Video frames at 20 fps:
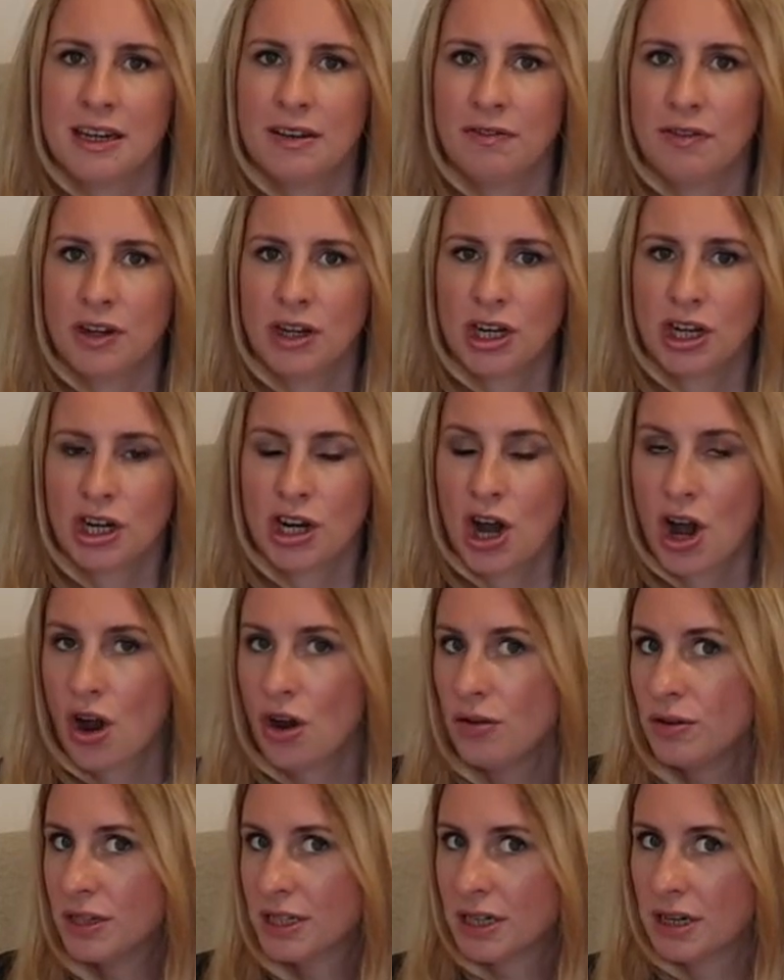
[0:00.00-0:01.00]
if you can
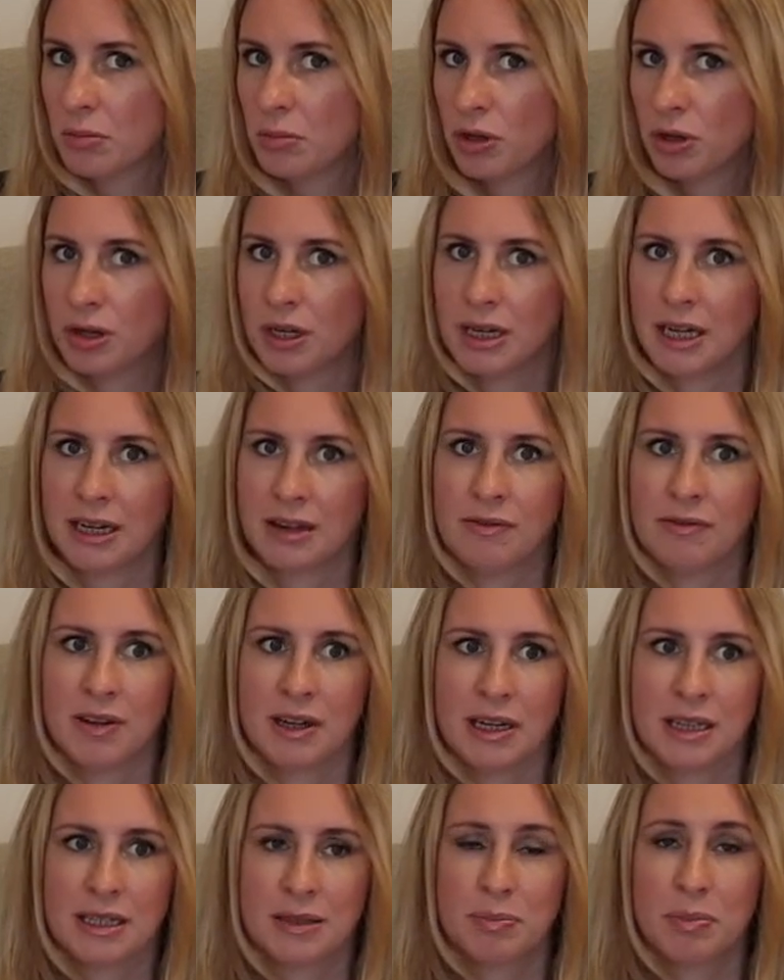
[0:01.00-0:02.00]
host community
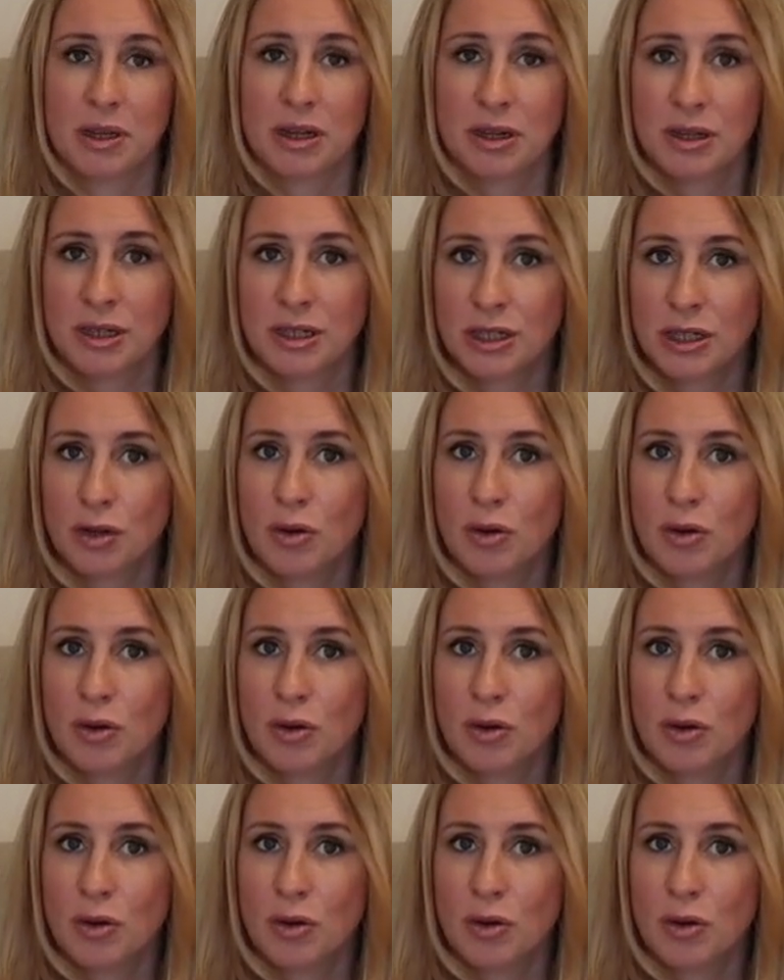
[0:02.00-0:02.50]
events because